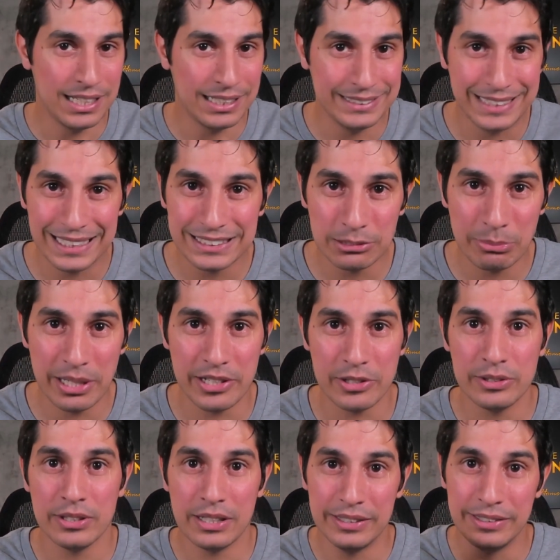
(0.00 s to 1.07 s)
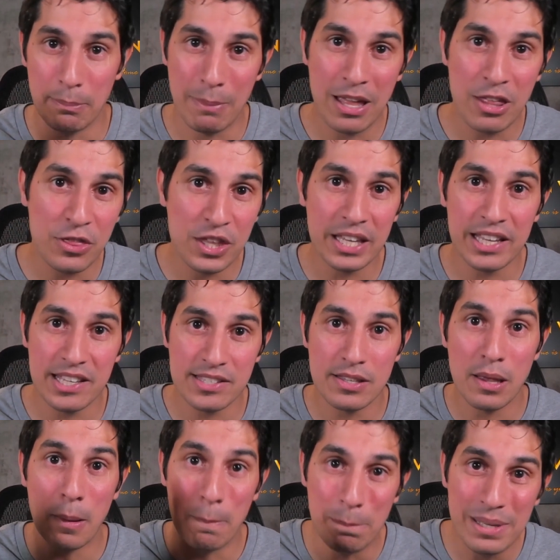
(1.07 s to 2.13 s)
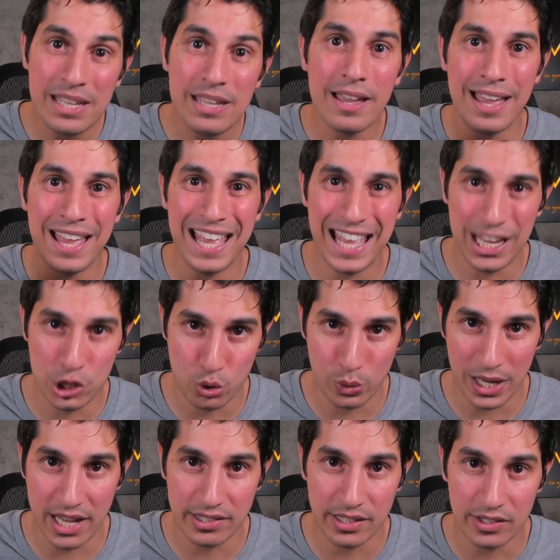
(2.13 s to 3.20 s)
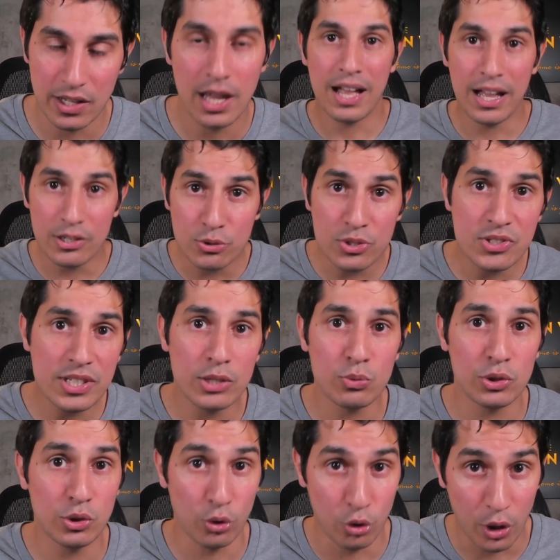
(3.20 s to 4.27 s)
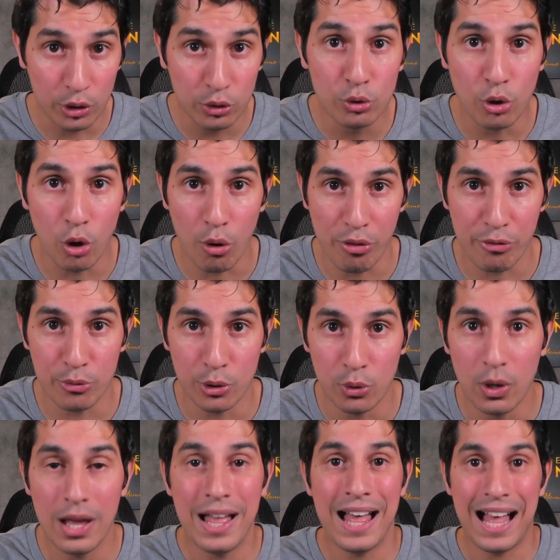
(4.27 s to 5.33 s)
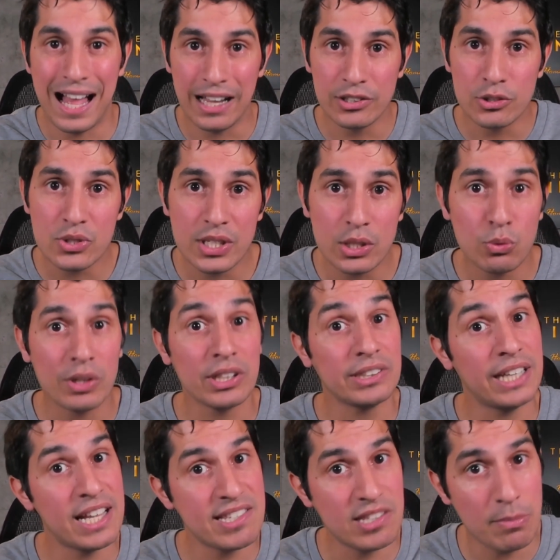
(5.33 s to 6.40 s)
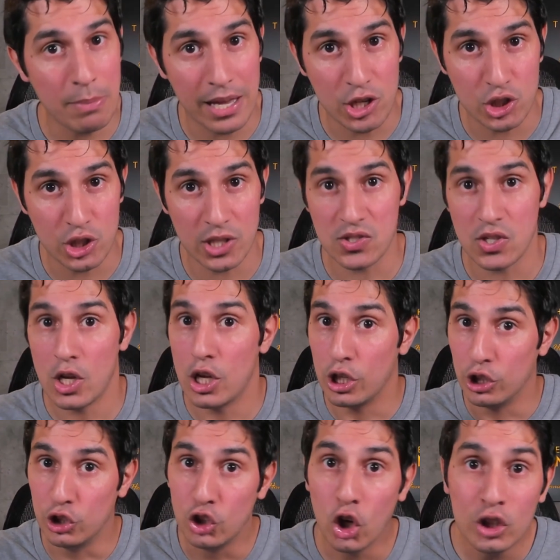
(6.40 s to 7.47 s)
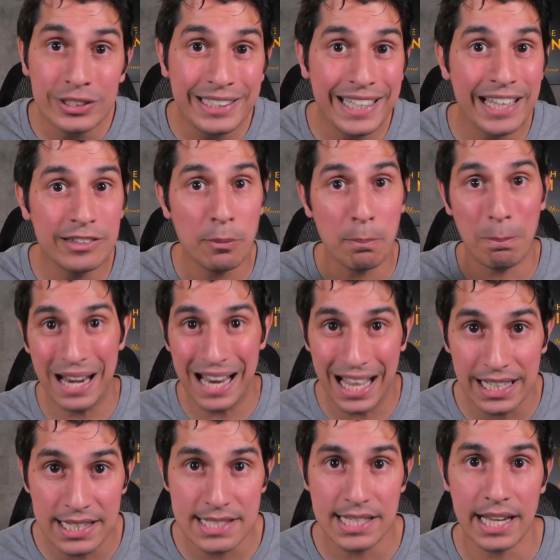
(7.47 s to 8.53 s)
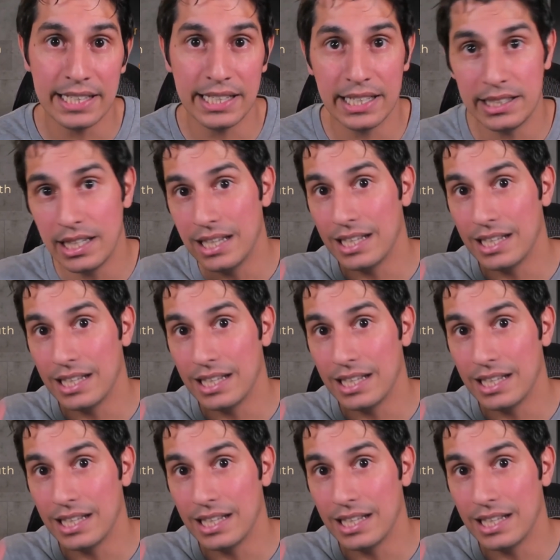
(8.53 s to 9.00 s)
doesn't matter. The main thing is be educated, understand what you're going to go through, understand what are the estimations. Don't get blindsided